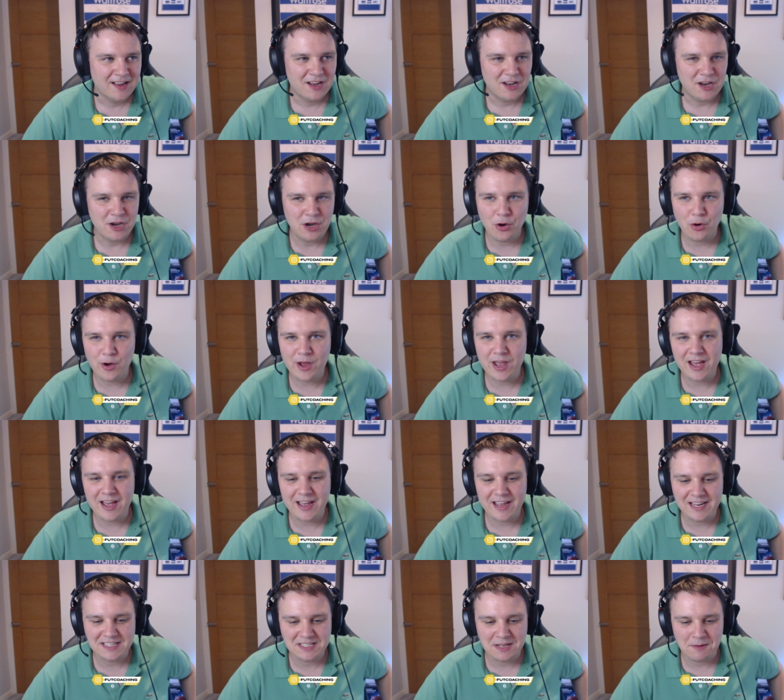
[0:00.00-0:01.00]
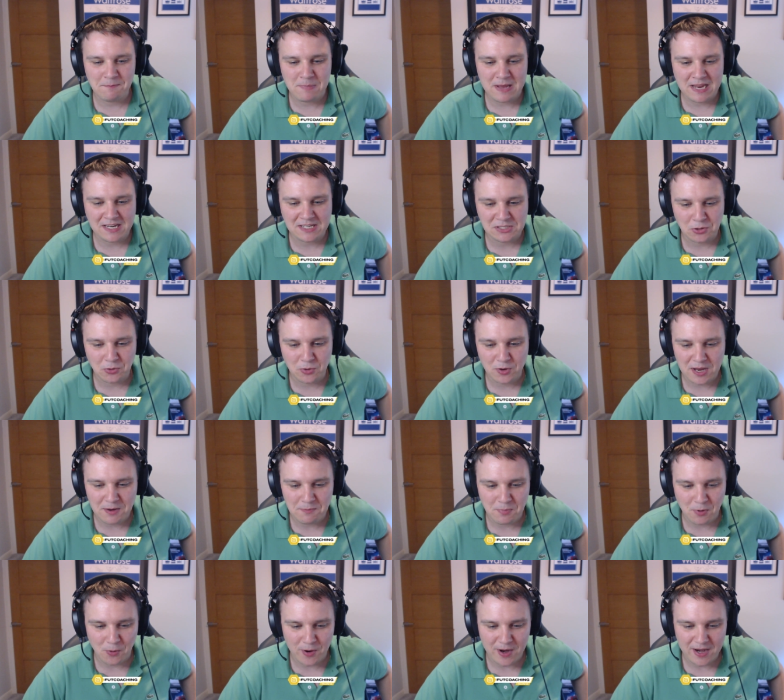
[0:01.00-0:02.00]
Neuer is the big talking
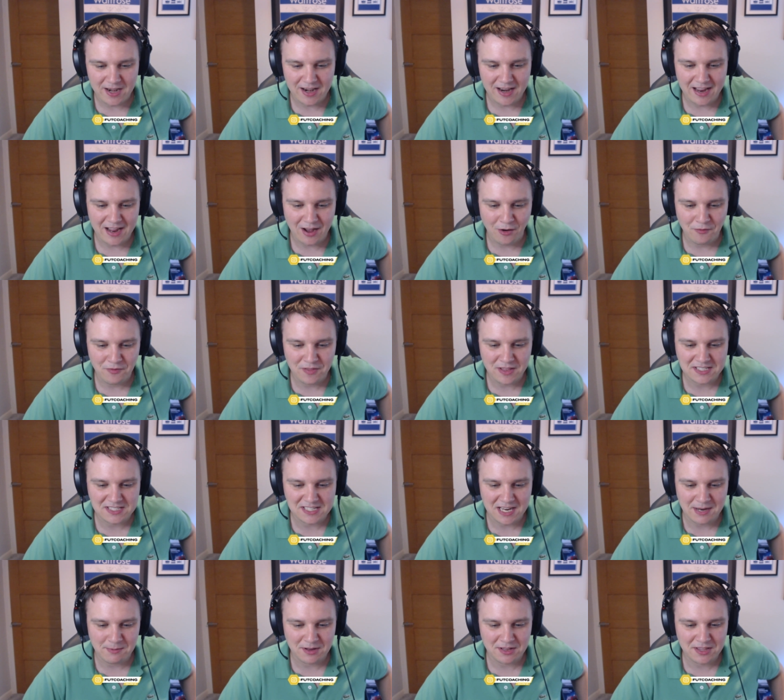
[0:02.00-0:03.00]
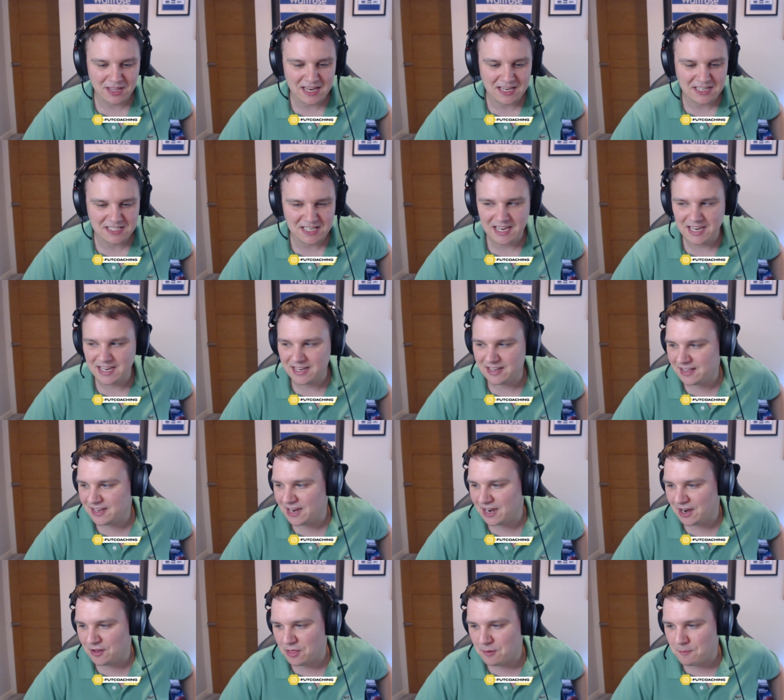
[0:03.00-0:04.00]
point of this team. I think he's the
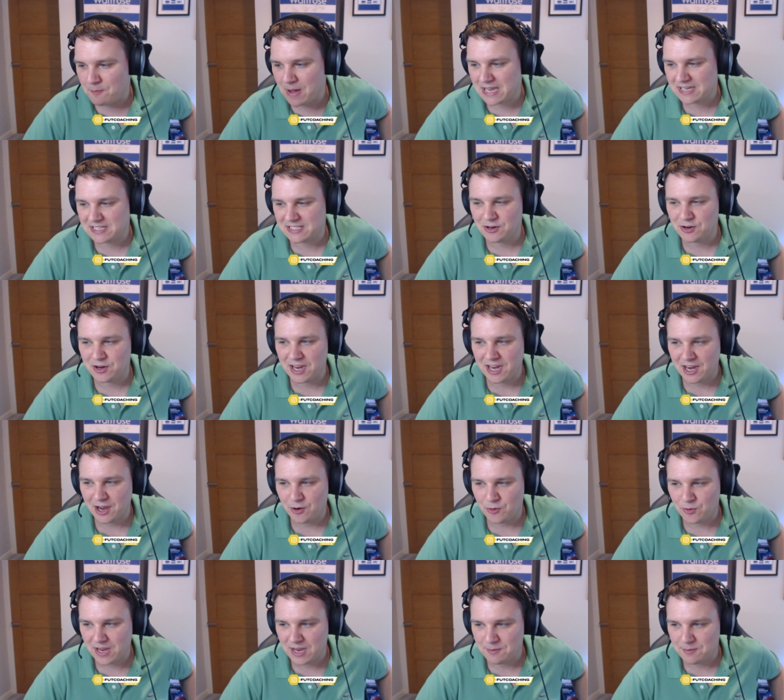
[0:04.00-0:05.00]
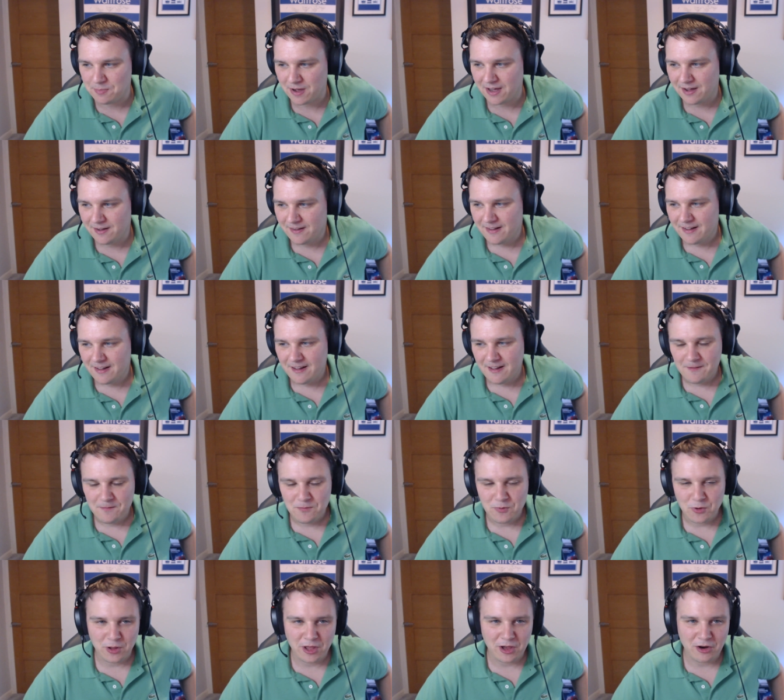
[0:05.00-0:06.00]
best looking goalkeeper.
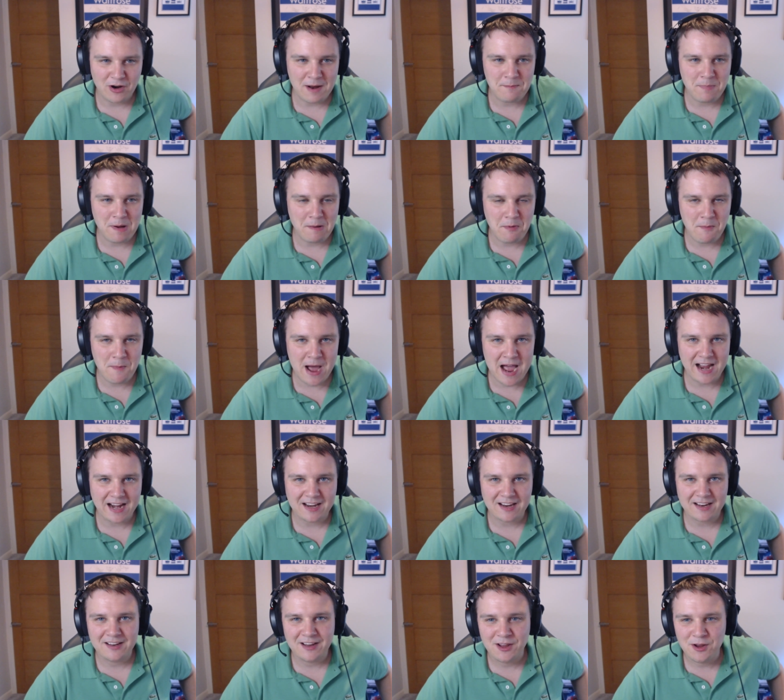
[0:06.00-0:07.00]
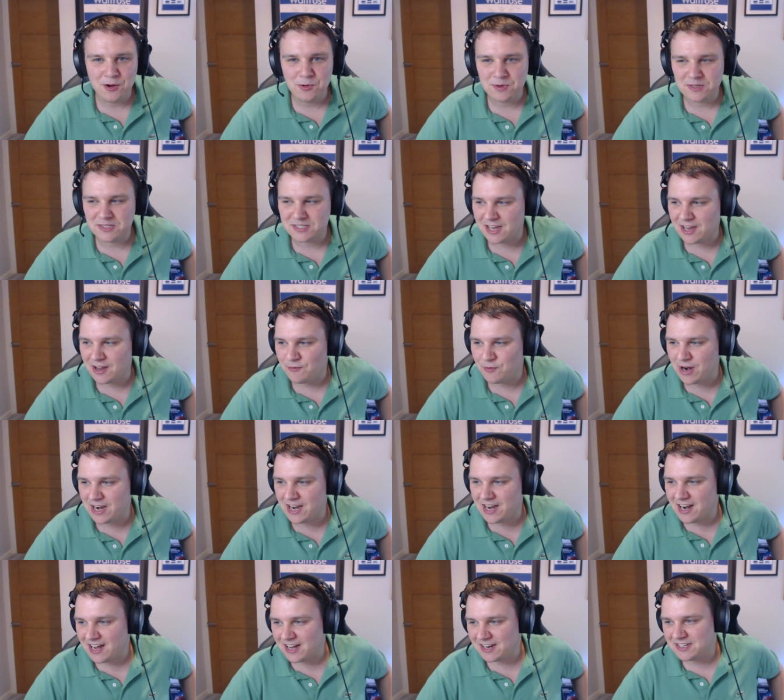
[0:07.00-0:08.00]
Although Grandpapa Mac, who has
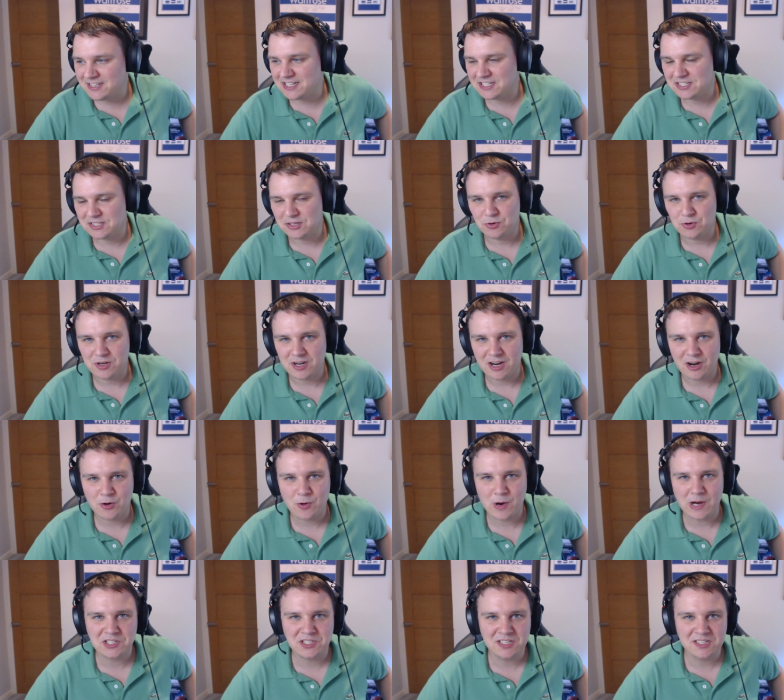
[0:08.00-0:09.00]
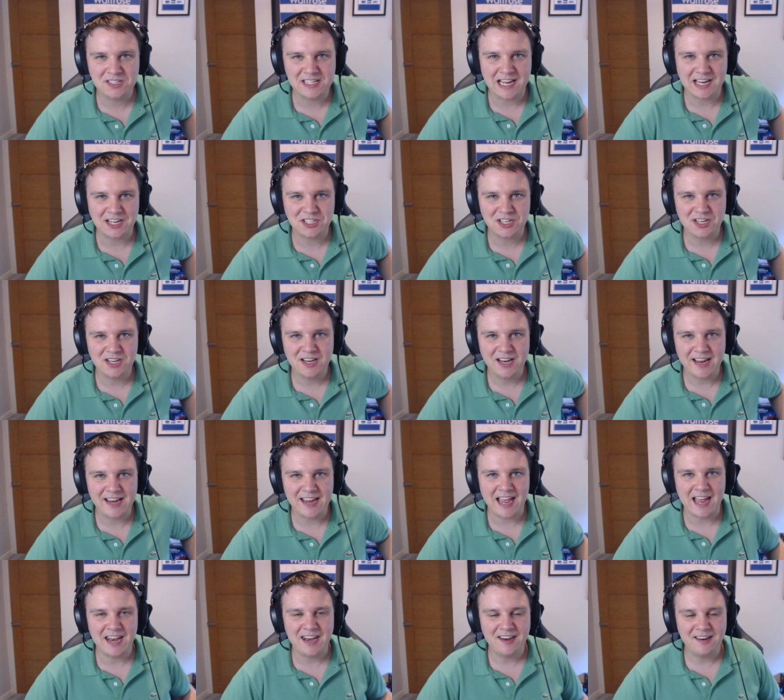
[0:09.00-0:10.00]
written in our Discord, our question section,
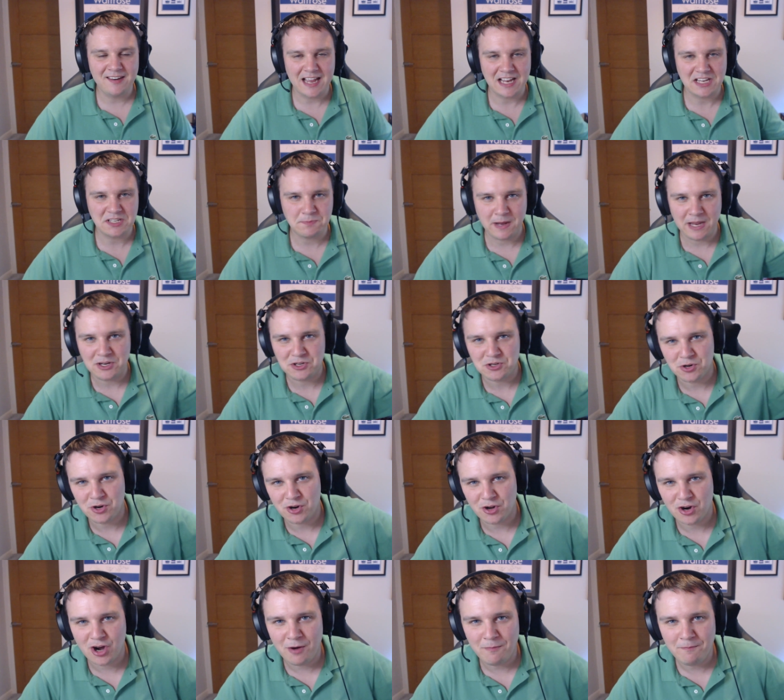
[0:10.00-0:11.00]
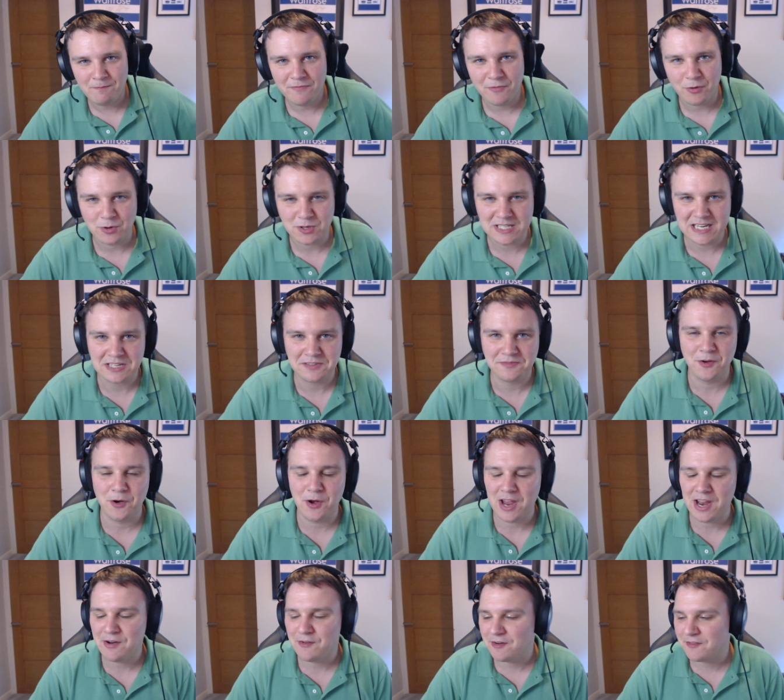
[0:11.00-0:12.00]
again, head to
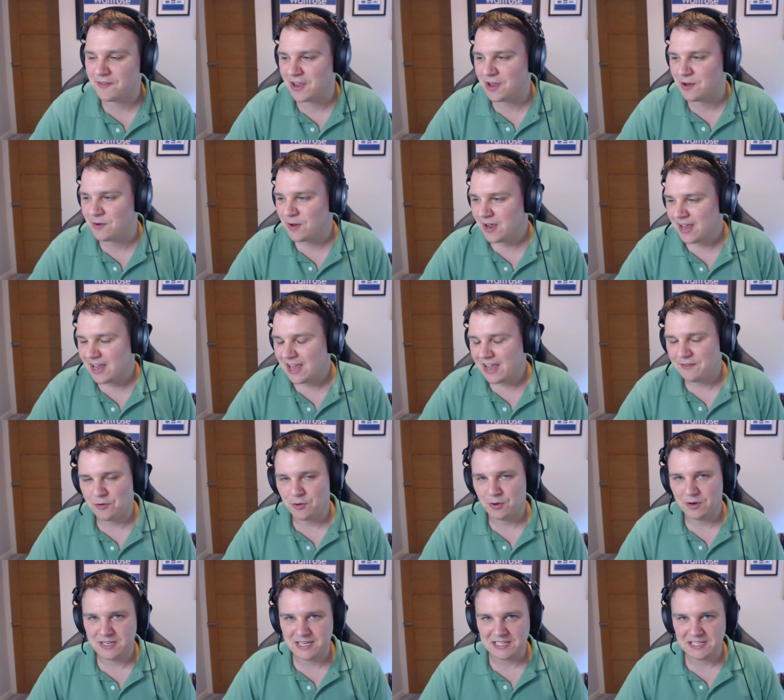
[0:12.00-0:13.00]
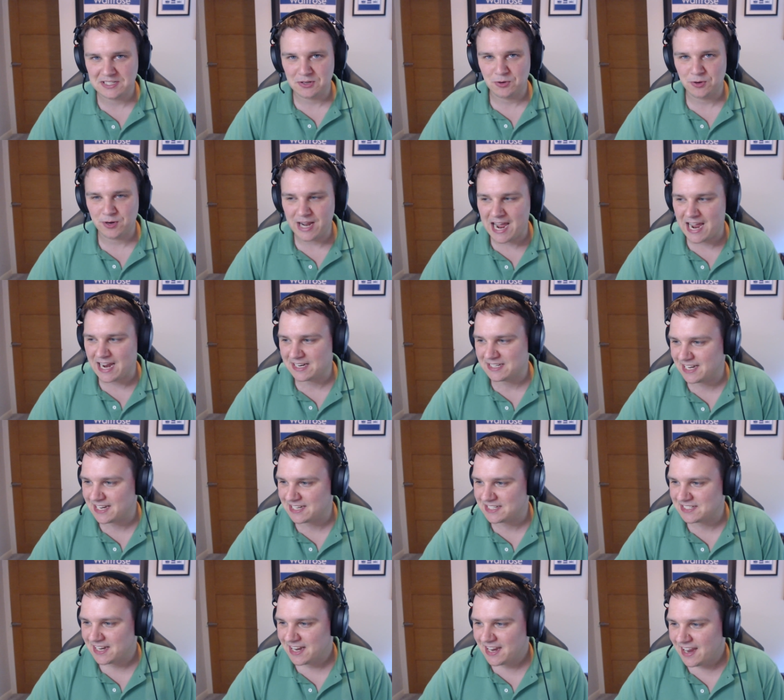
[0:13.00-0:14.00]
patreon.com/footinreview if you want Discord
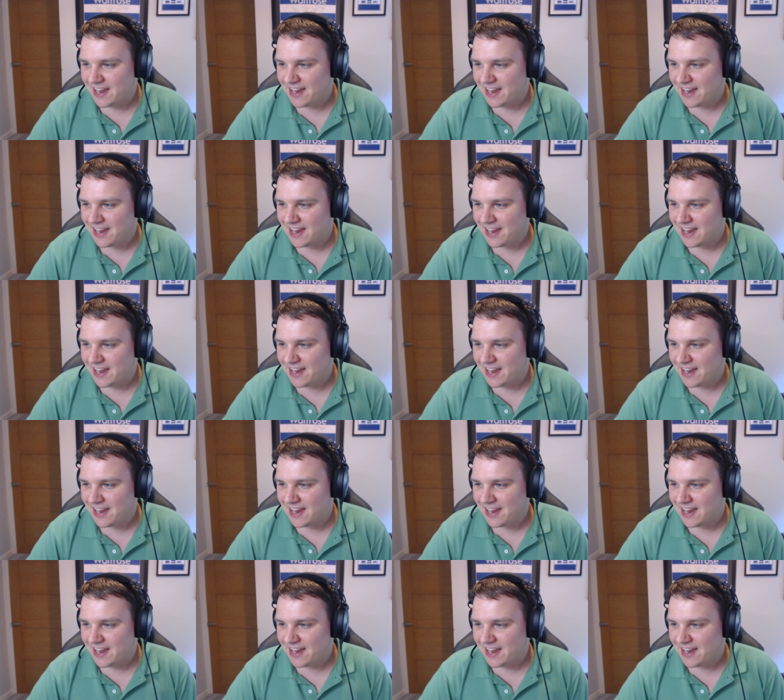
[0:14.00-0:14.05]
access.